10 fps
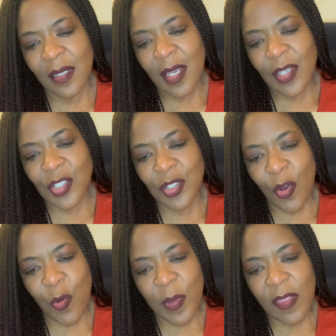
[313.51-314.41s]
and she
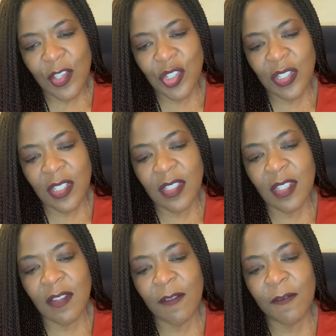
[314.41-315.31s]
told me that she just
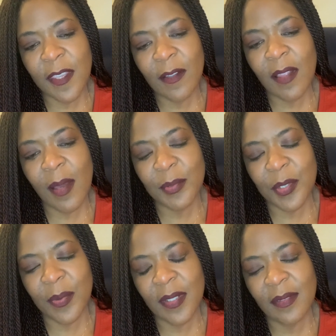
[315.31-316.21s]
didn't feel up to it.